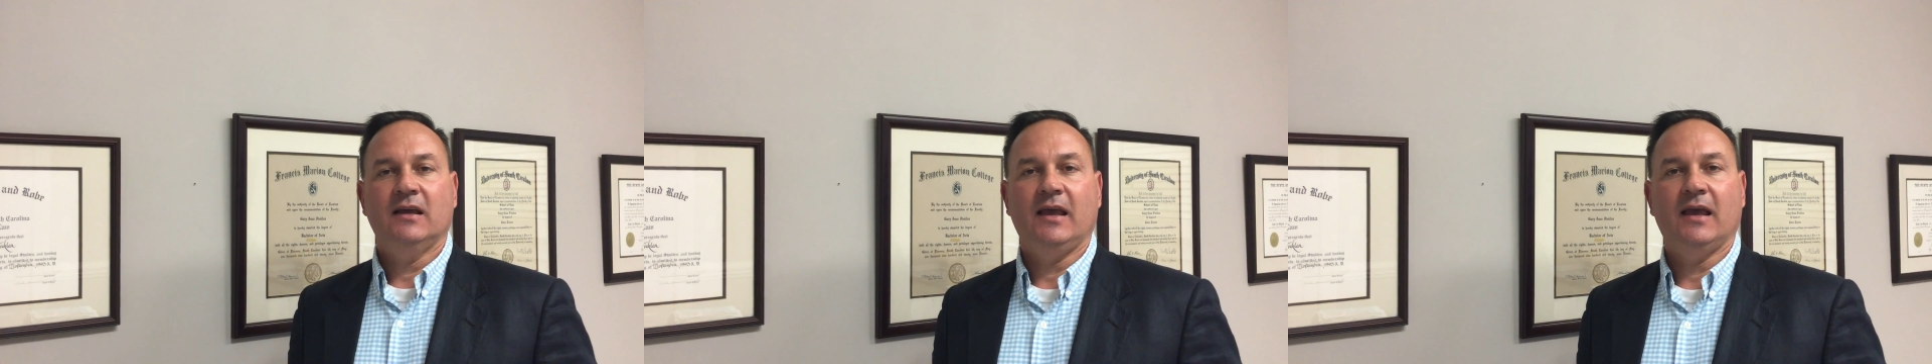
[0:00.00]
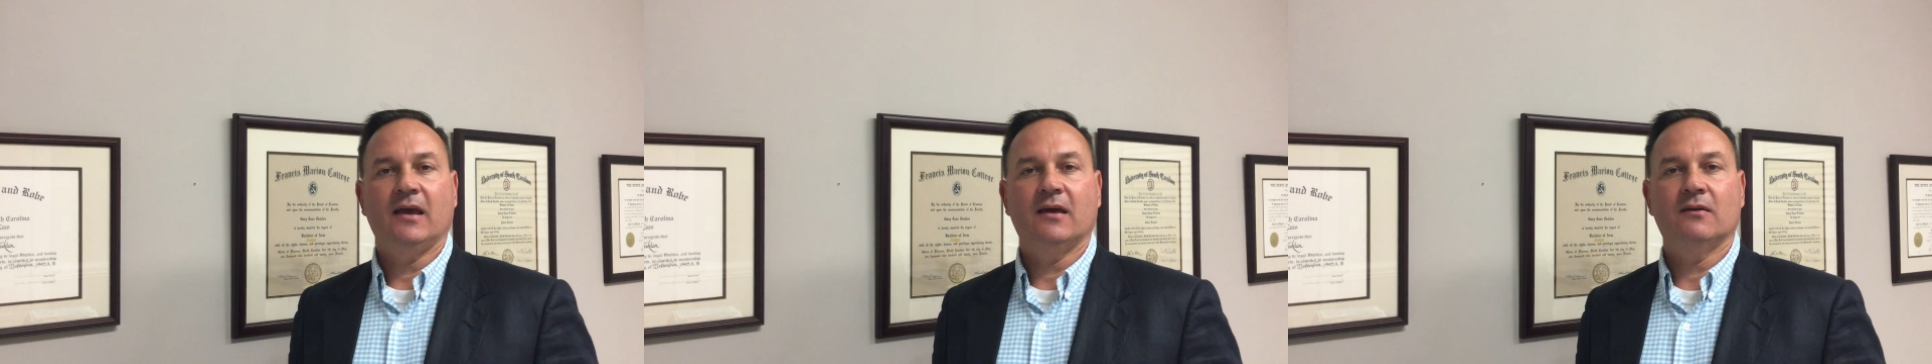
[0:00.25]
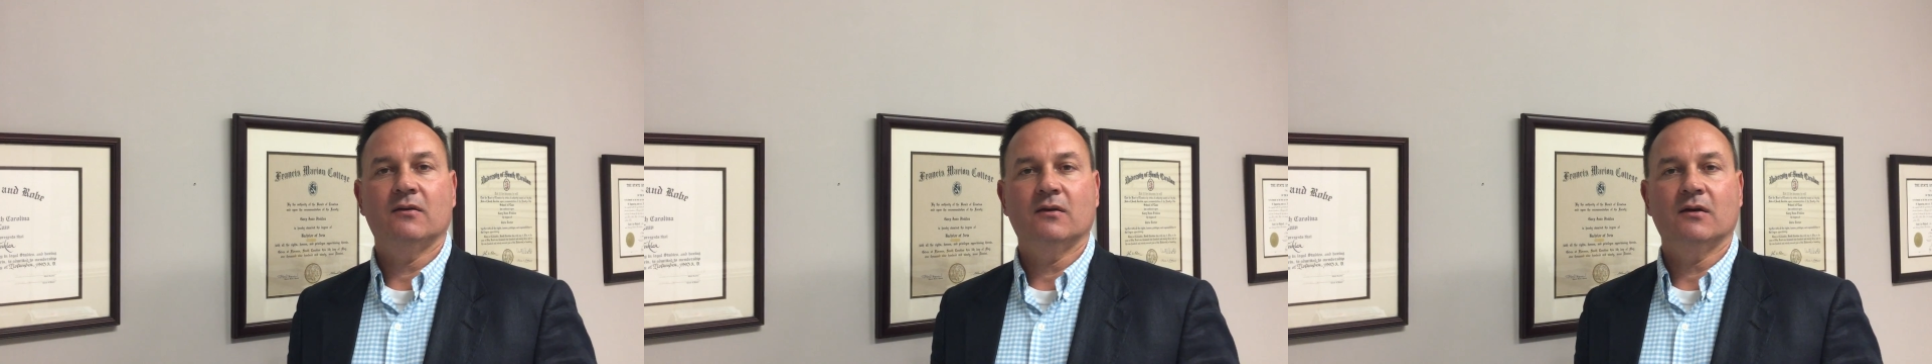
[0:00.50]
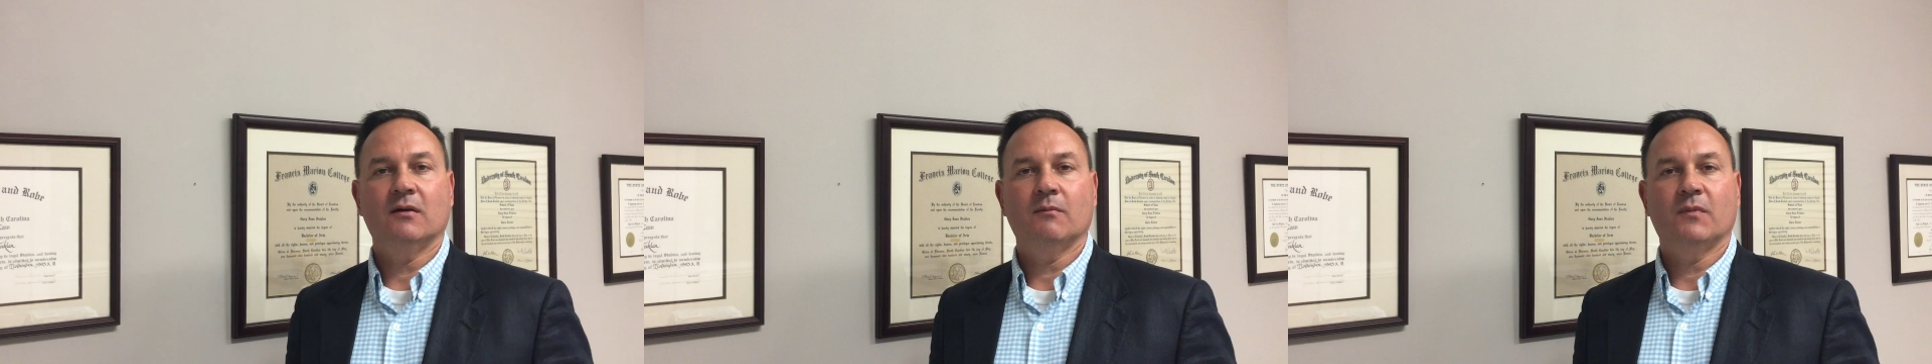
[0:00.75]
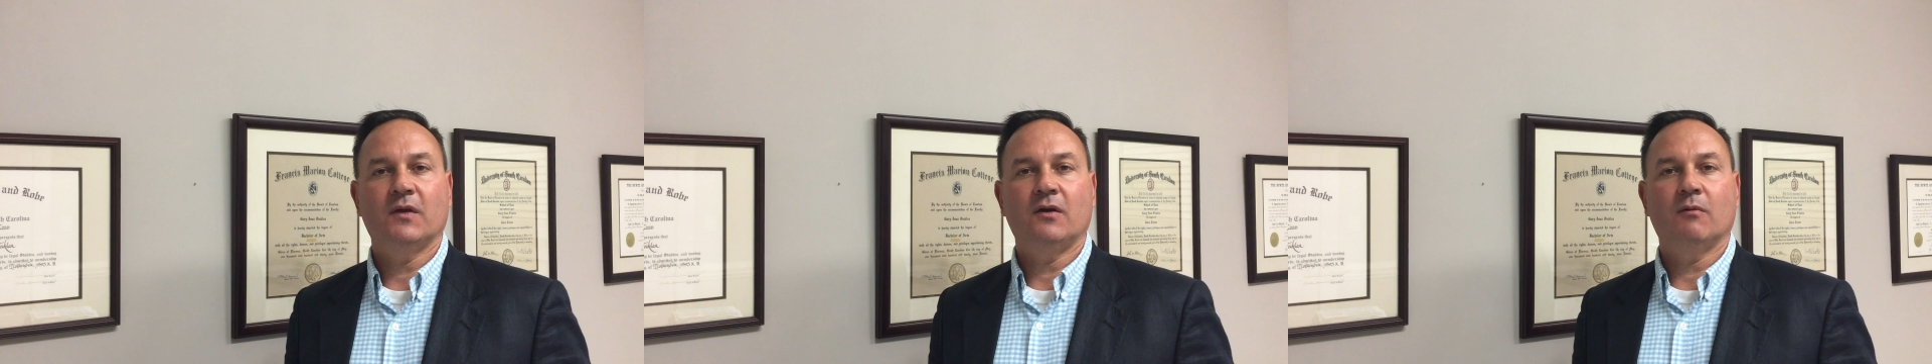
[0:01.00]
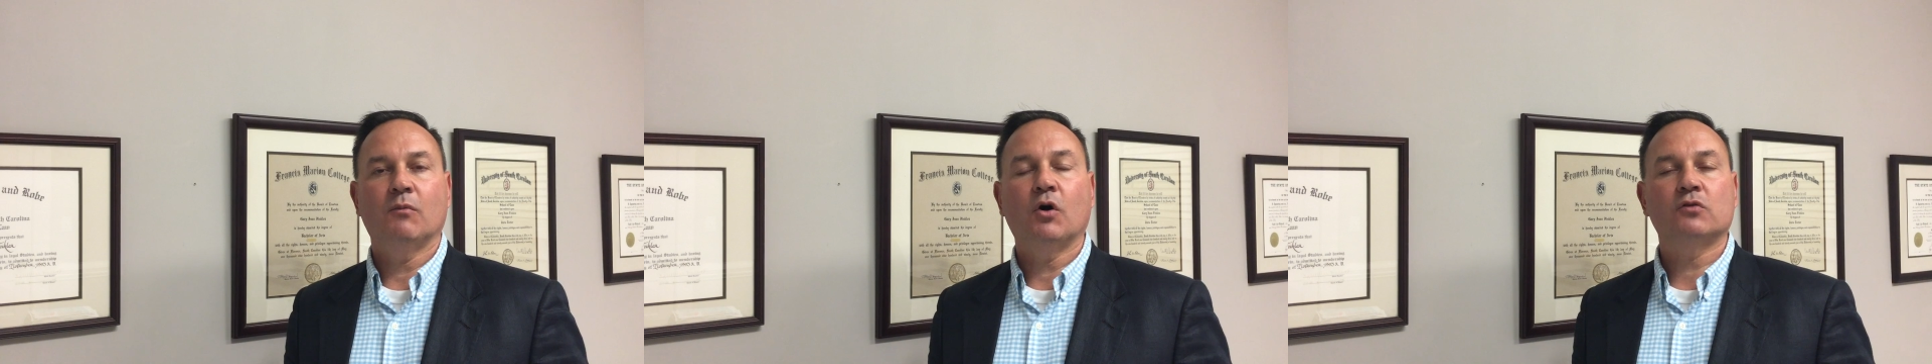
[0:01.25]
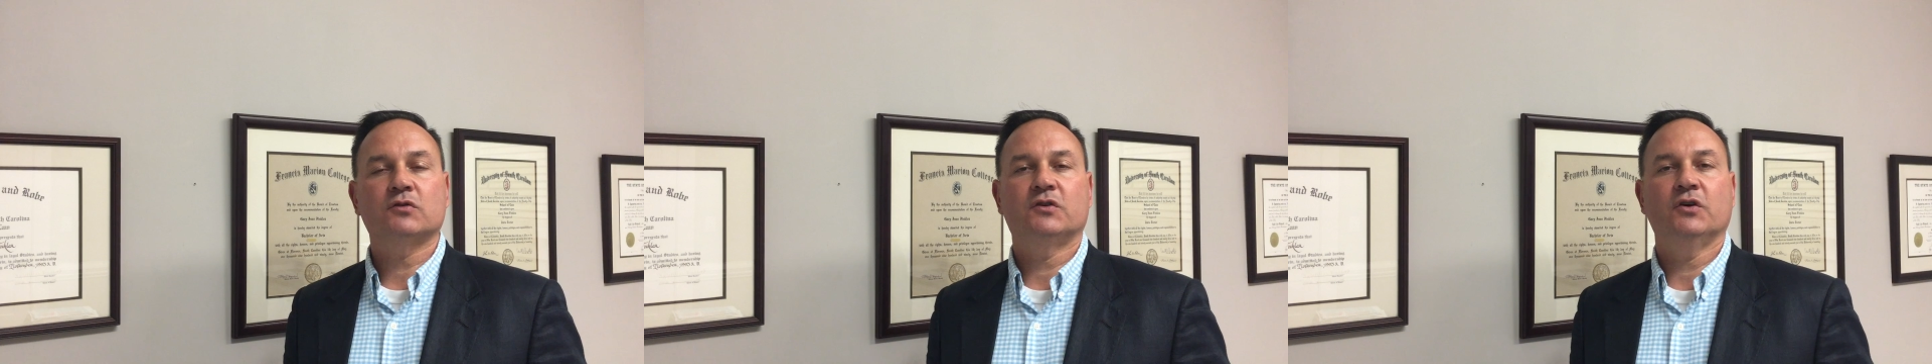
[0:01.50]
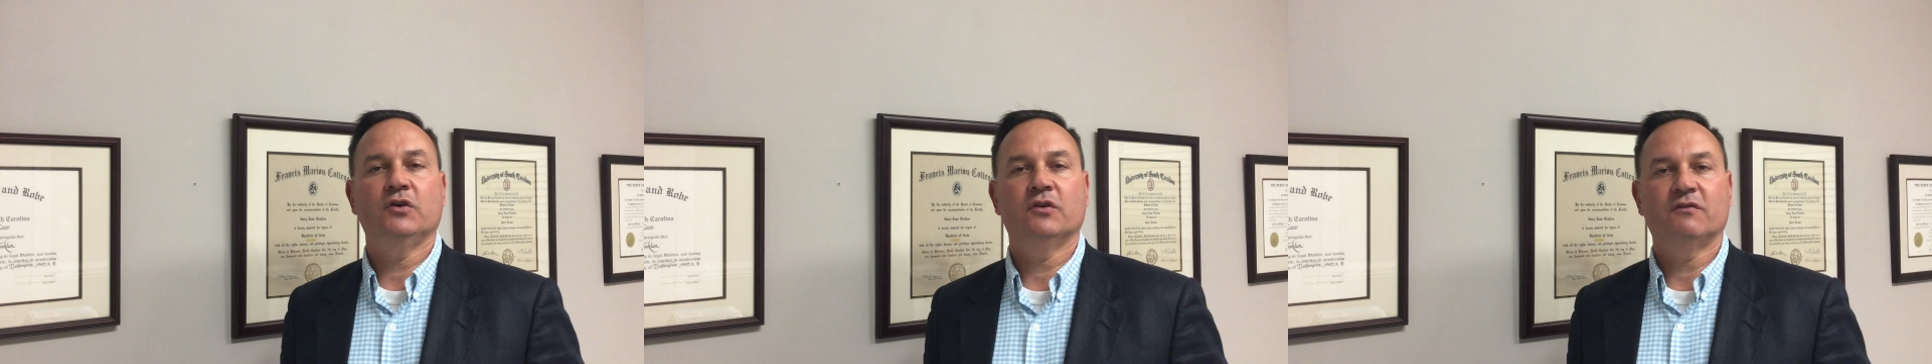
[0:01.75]
and there are a
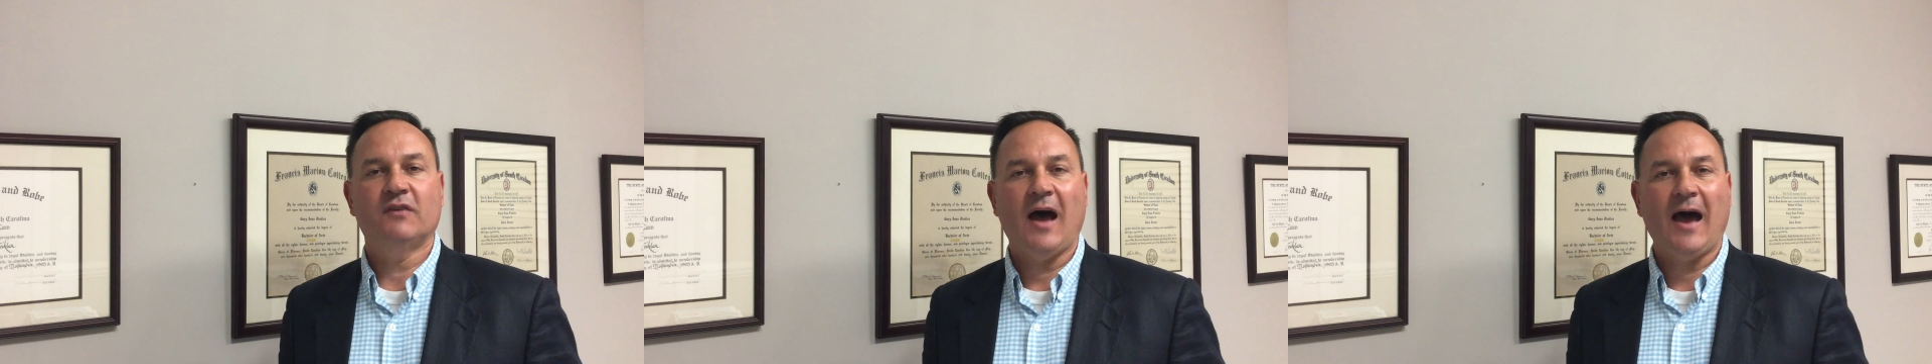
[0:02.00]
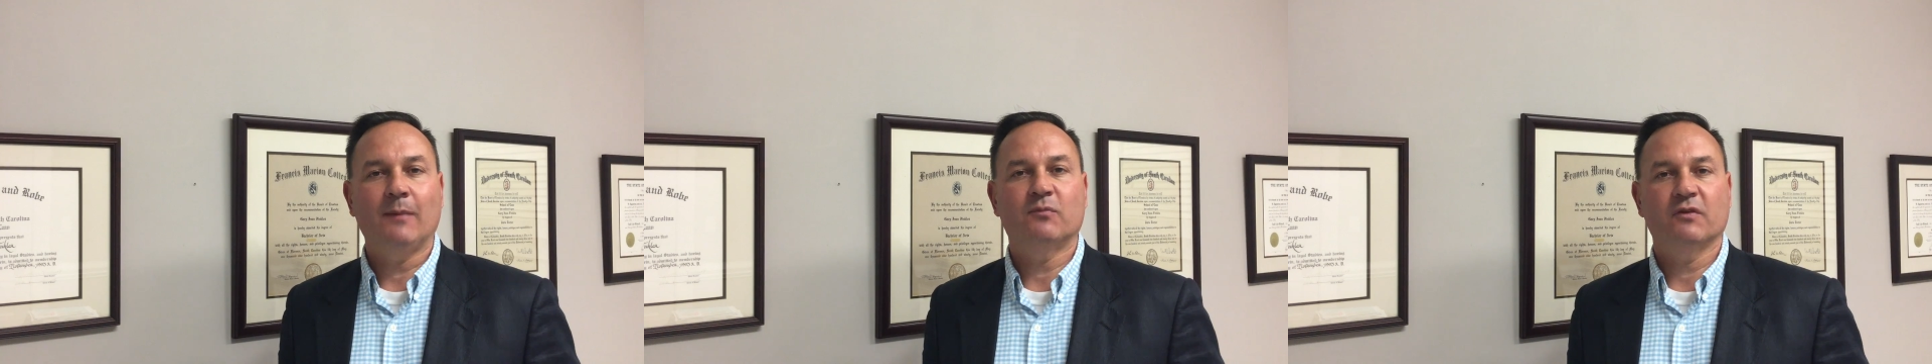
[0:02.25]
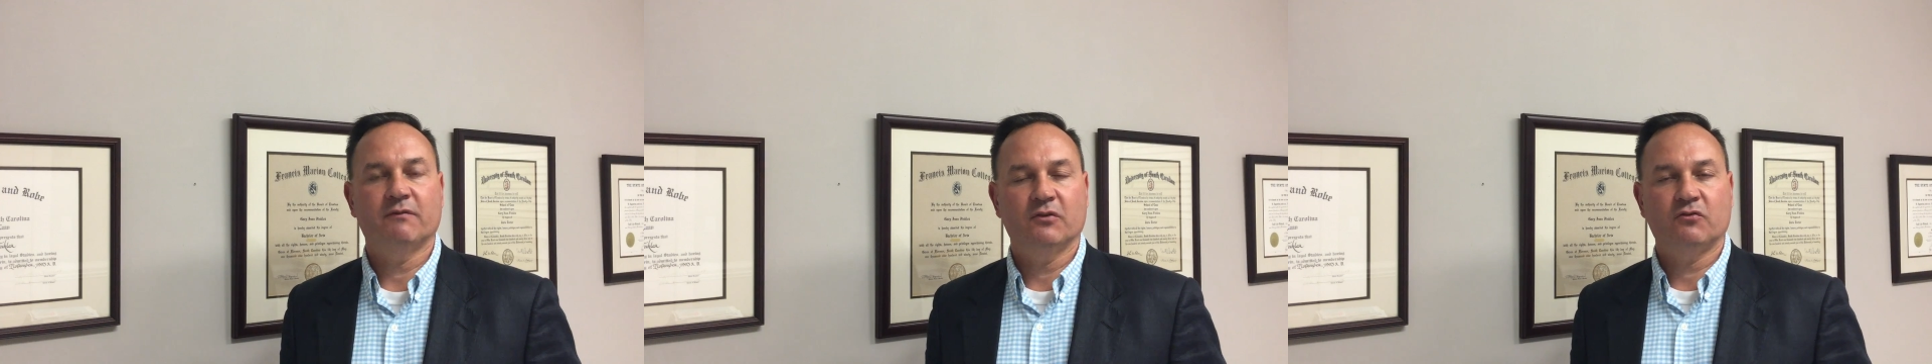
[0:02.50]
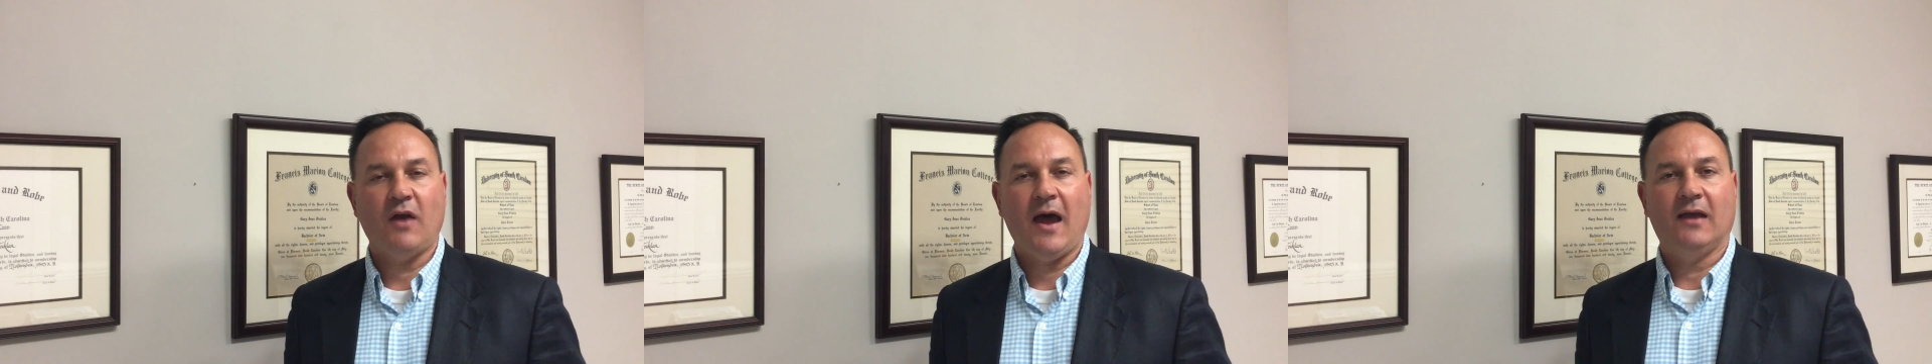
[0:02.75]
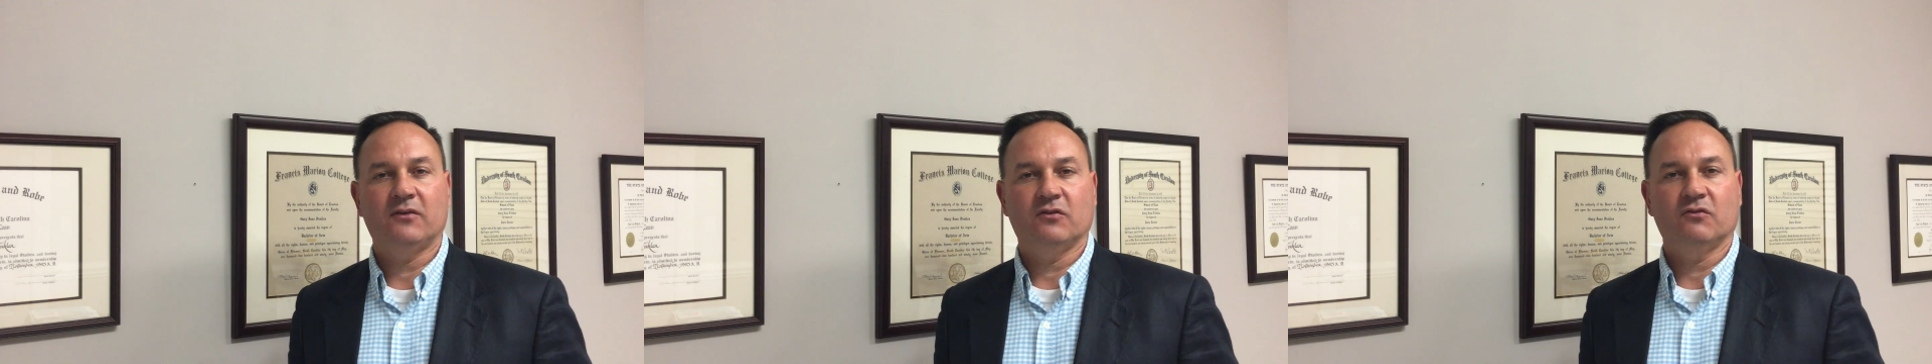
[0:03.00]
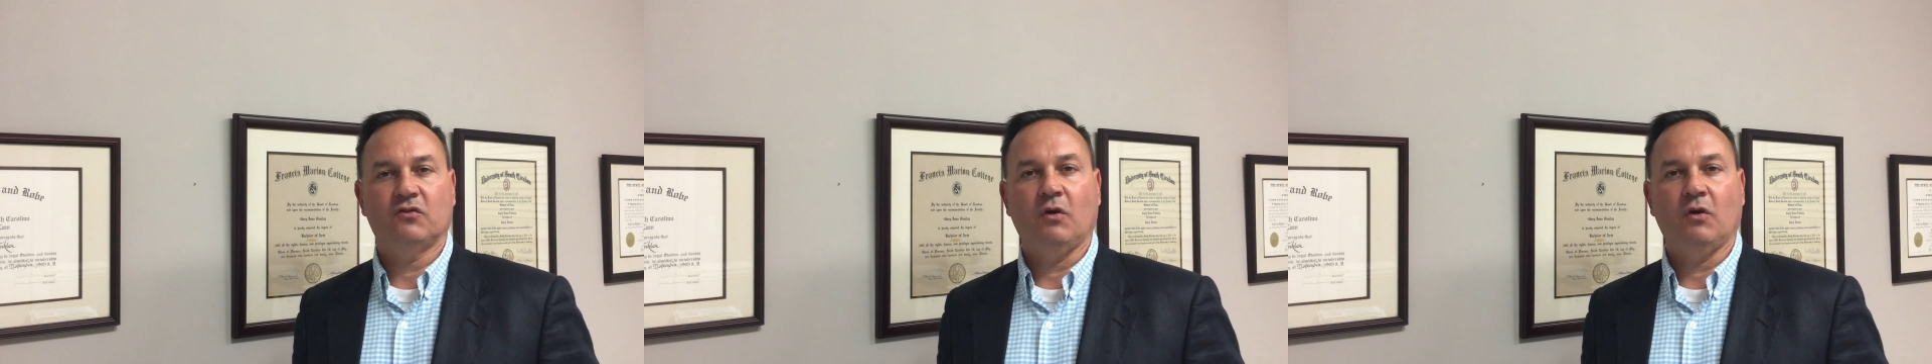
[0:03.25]
multitude of types of distractions.